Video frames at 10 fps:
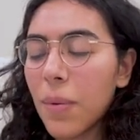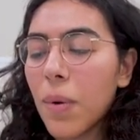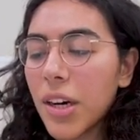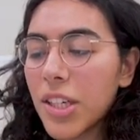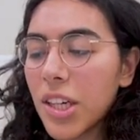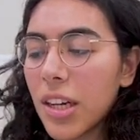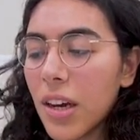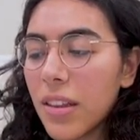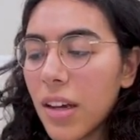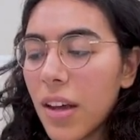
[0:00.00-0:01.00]
and watching
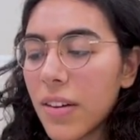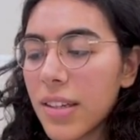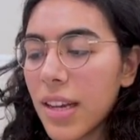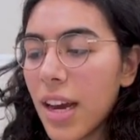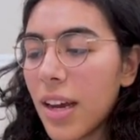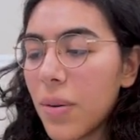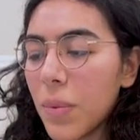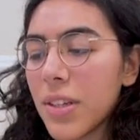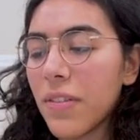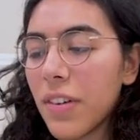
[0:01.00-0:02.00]
on the other side
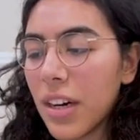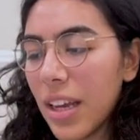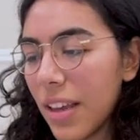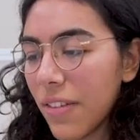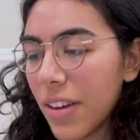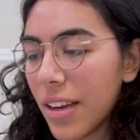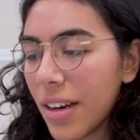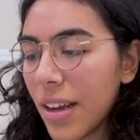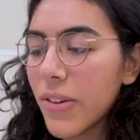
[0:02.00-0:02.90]
wasn't very even.